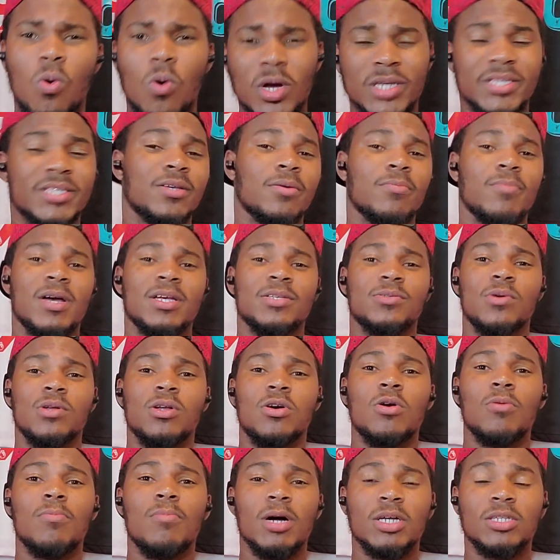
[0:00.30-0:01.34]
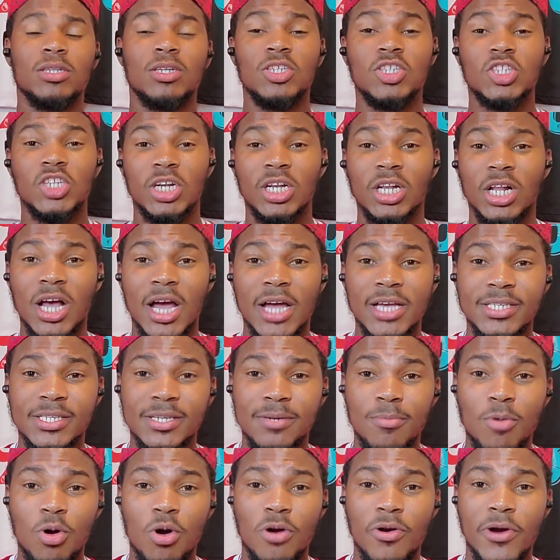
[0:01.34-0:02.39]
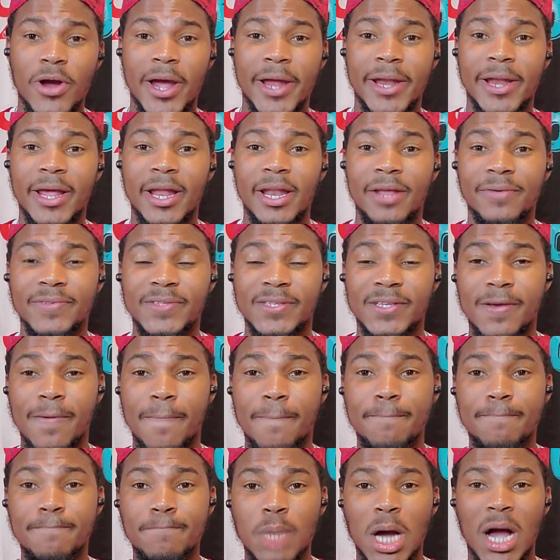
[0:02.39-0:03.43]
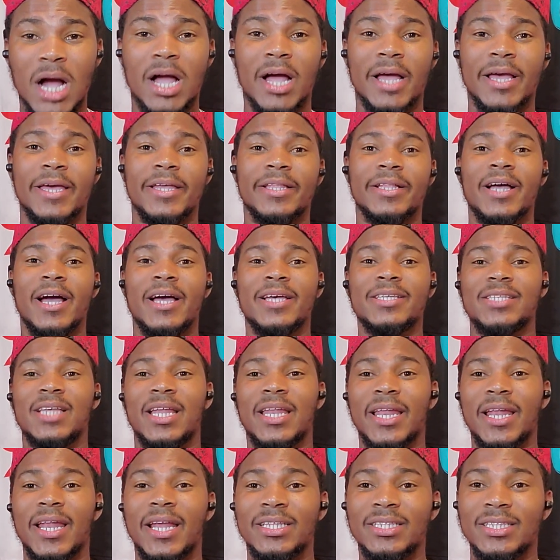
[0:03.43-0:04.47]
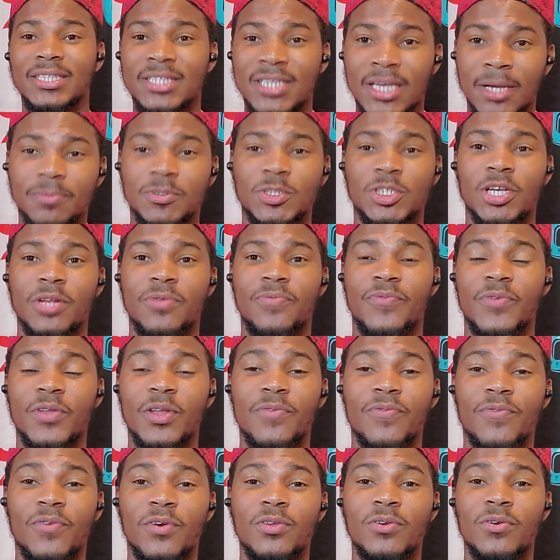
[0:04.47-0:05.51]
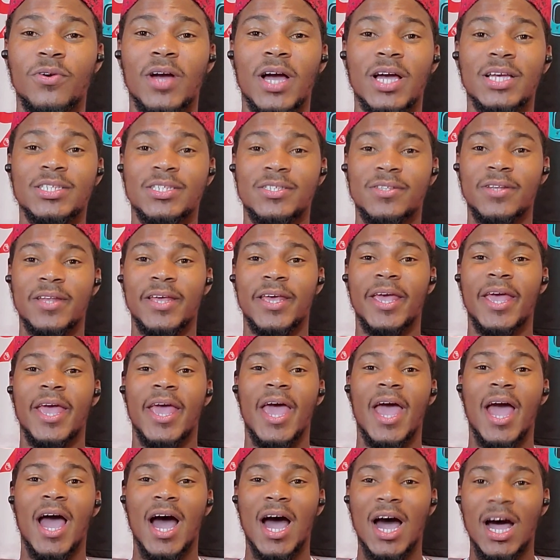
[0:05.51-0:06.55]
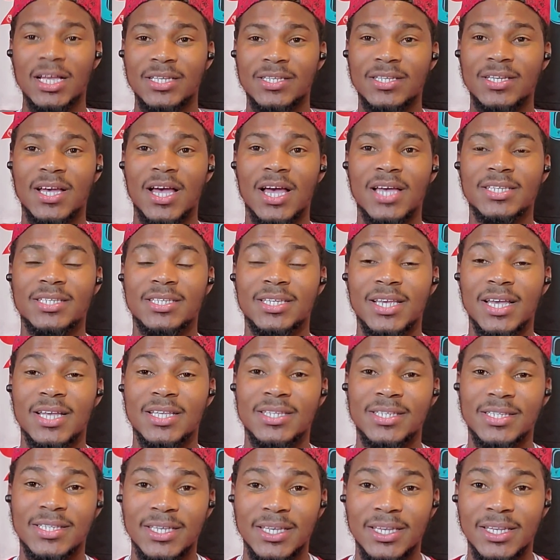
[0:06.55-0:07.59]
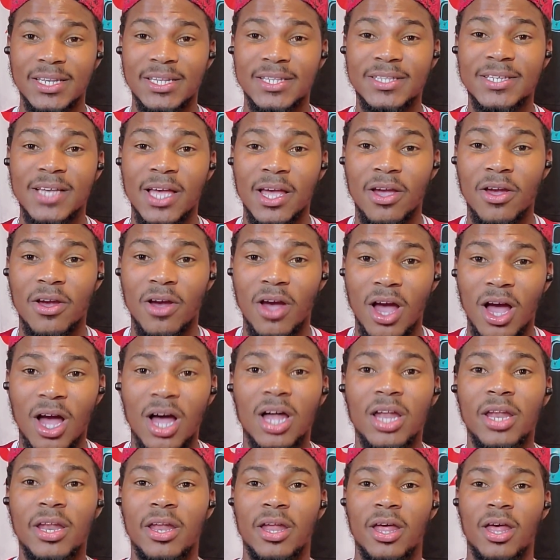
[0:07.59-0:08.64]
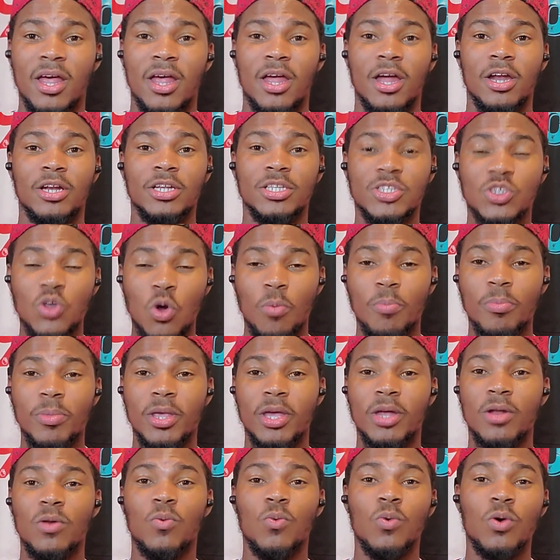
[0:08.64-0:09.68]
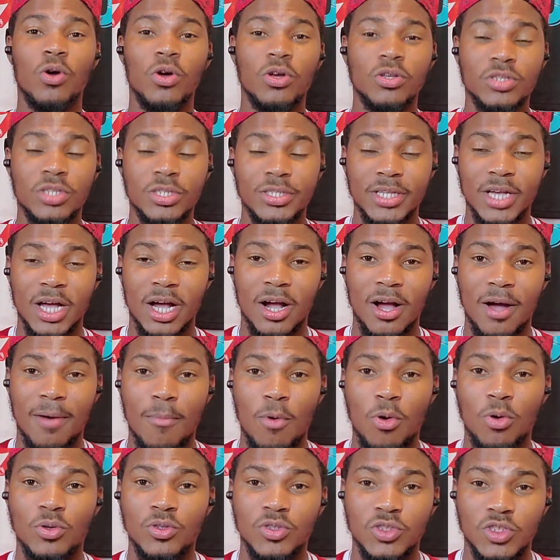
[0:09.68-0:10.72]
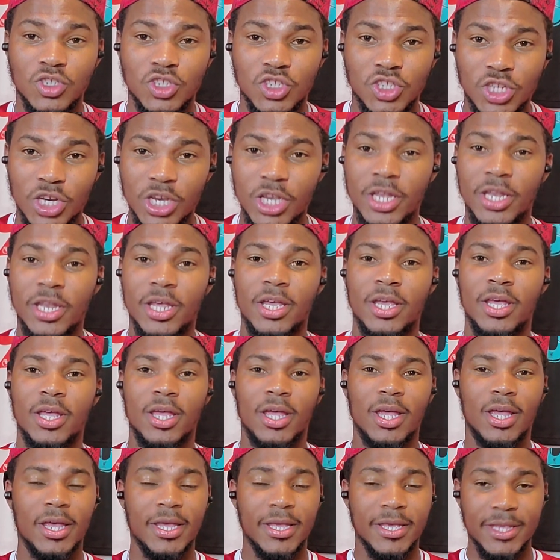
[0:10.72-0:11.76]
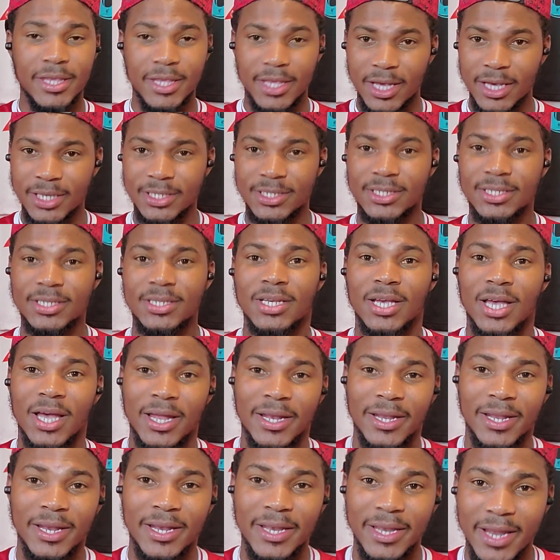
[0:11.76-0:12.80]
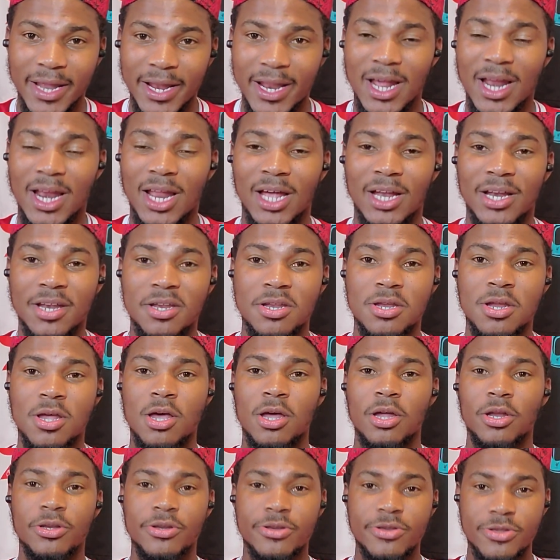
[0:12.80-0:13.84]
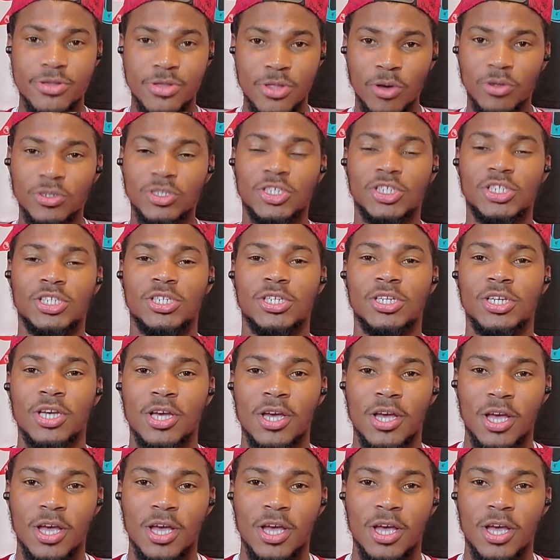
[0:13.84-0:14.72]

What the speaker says: What's up guys, welcome back to the channel guys, the boy Ryan LFC back again guys, another top shelf video for you guys today. As you guys can see in the title and the thumbnail, we're going to talk about Gini. Yes, the Netherlands Dutch